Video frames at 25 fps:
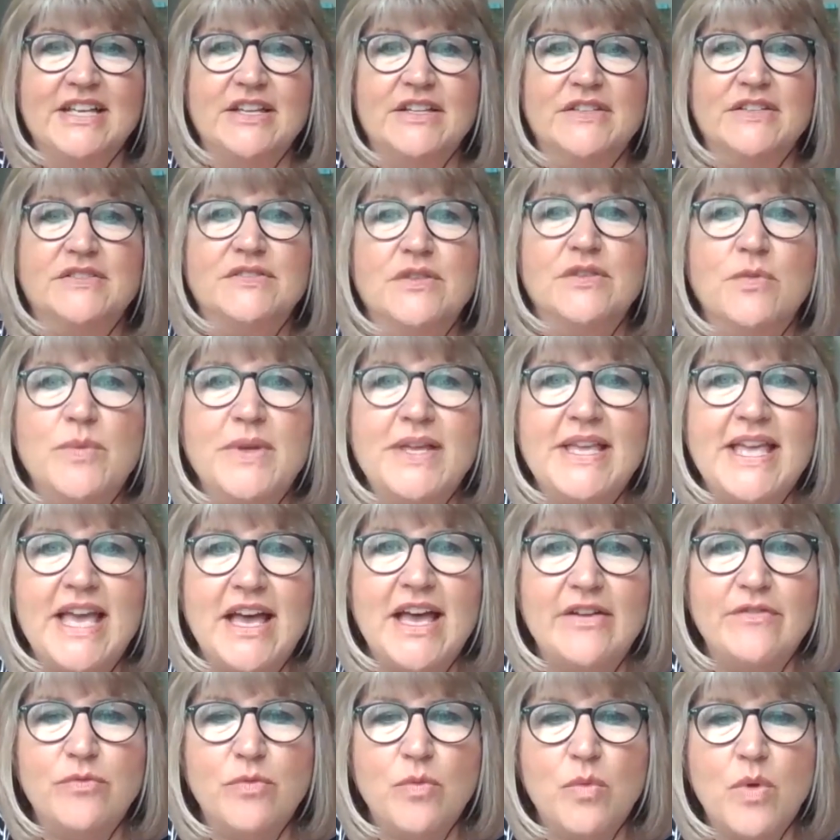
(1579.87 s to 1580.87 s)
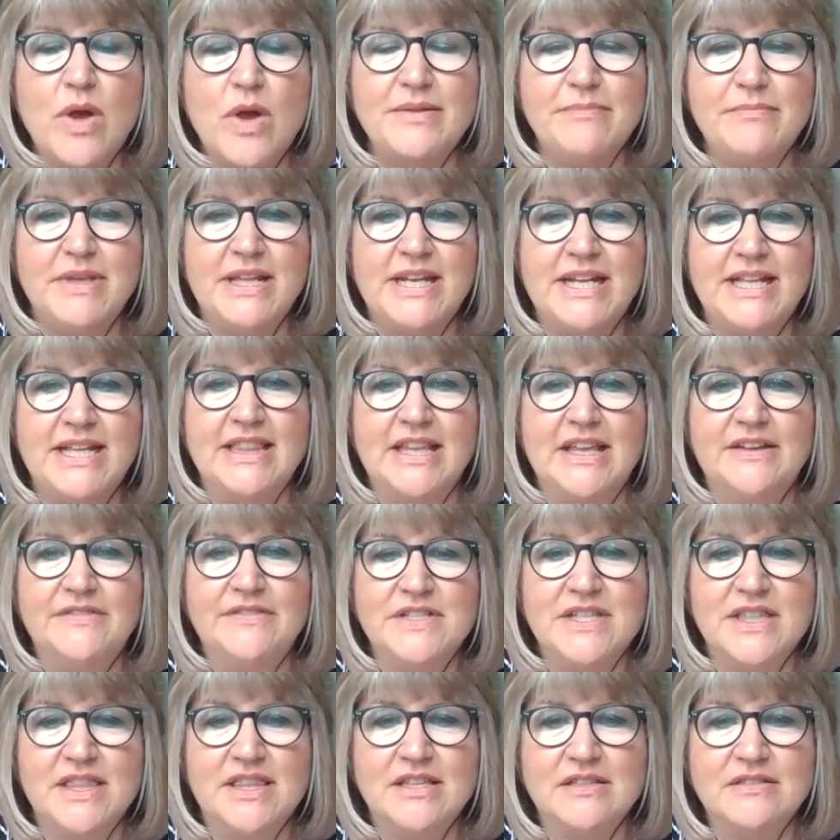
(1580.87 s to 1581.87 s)
So we have 1 minute
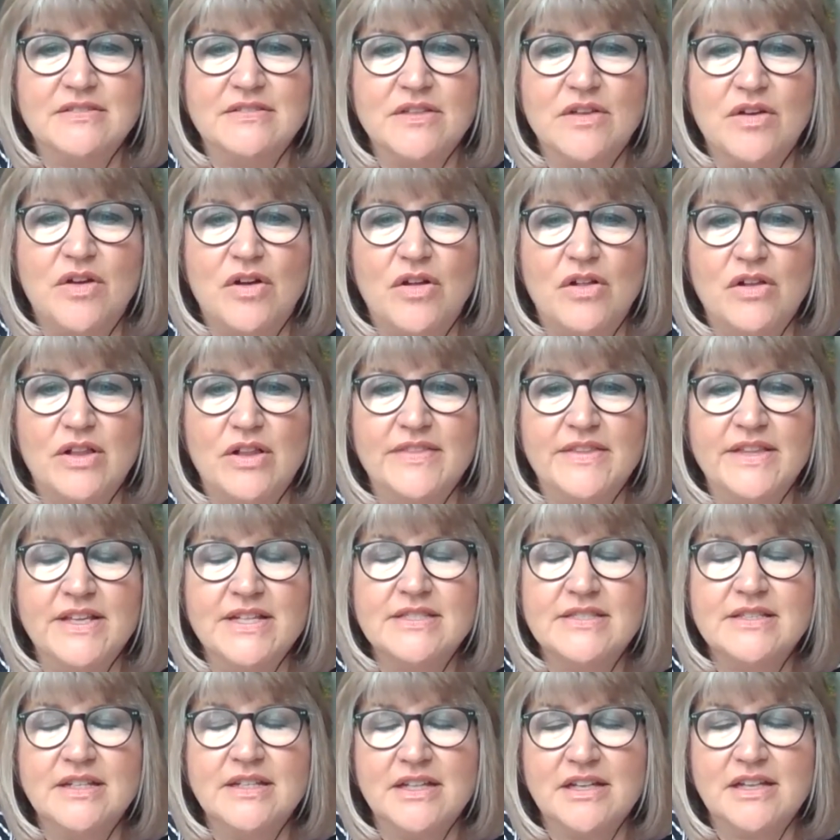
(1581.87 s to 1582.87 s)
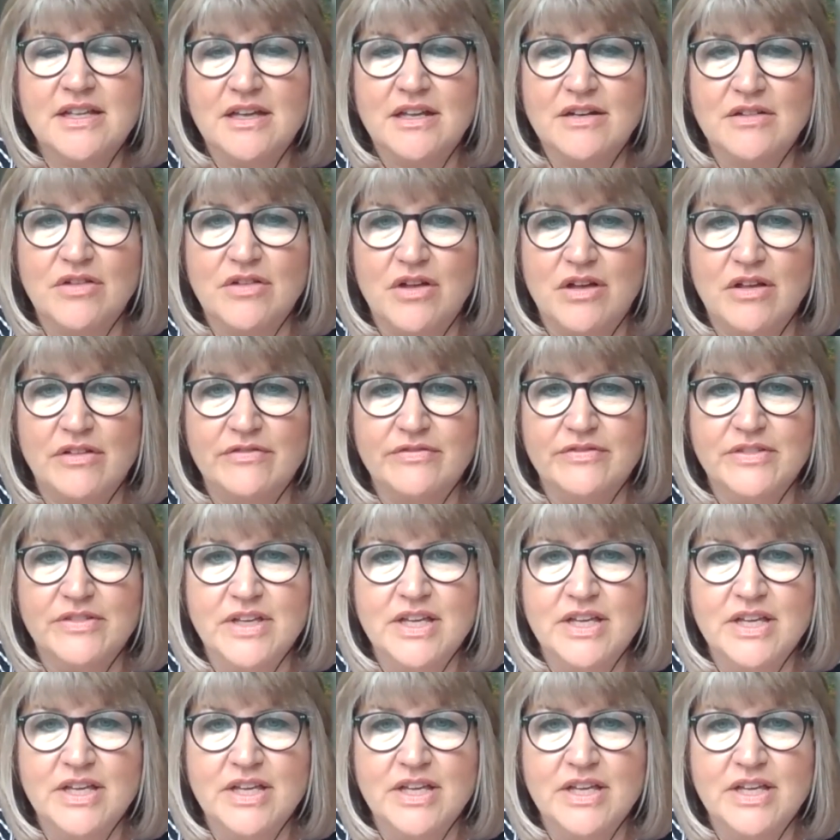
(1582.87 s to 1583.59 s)
left in this call, and then it's going to cut off.